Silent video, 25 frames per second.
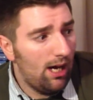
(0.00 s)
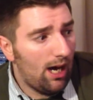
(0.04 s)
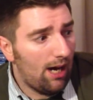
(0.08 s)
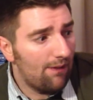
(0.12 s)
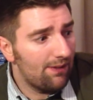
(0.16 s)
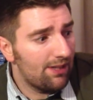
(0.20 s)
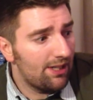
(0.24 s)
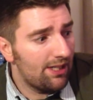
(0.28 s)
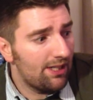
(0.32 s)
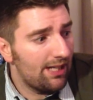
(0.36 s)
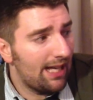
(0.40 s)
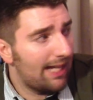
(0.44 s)

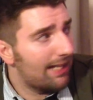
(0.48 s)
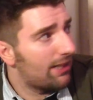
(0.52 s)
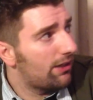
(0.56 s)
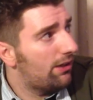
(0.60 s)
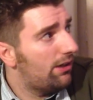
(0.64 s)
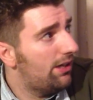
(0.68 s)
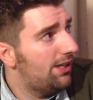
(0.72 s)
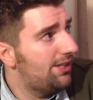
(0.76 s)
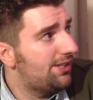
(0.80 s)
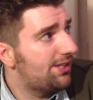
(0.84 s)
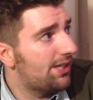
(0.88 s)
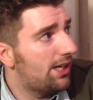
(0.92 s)
Other than that,
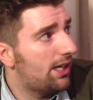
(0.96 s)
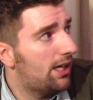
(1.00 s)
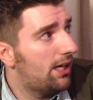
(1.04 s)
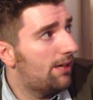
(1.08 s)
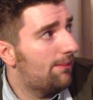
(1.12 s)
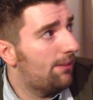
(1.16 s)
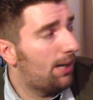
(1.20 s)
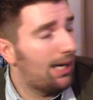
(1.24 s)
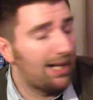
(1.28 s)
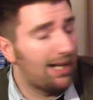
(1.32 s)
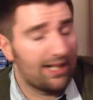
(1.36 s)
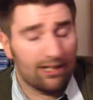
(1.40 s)
guys,
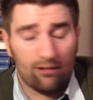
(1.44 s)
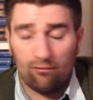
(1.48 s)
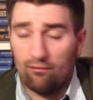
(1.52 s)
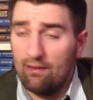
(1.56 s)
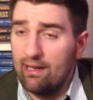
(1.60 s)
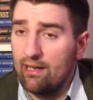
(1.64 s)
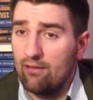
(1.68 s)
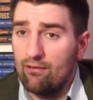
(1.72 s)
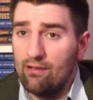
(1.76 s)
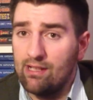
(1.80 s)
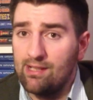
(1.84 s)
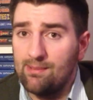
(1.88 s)
I had a
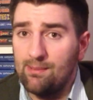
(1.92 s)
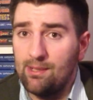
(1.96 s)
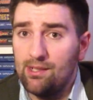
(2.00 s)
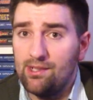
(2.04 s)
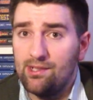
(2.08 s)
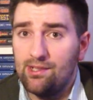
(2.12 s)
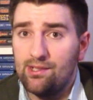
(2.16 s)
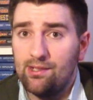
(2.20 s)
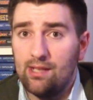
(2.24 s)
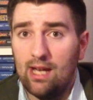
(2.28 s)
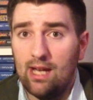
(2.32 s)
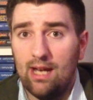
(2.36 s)
great
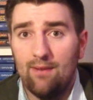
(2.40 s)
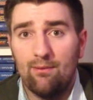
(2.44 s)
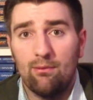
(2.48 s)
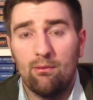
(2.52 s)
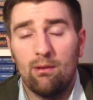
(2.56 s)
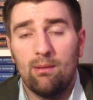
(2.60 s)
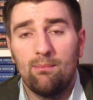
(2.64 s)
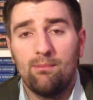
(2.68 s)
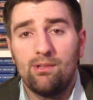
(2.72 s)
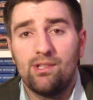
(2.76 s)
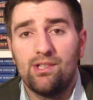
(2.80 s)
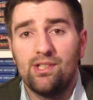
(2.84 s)
Christmas.
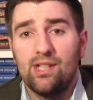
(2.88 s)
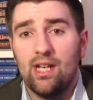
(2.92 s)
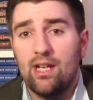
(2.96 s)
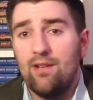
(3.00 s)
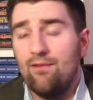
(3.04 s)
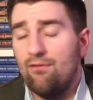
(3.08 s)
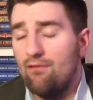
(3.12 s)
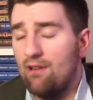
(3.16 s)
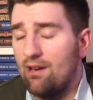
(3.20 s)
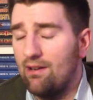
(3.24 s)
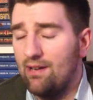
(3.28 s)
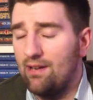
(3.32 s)
Everyone was
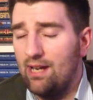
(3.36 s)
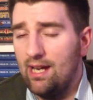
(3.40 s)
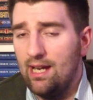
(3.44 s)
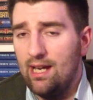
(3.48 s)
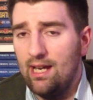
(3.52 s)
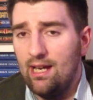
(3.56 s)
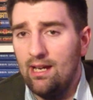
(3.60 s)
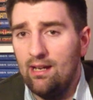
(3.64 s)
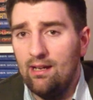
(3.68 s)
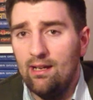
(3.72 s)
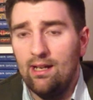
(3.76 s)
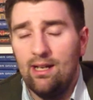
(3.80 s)
safe around
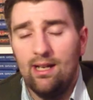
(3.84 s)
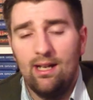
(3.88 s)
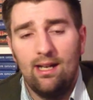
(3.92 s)
here.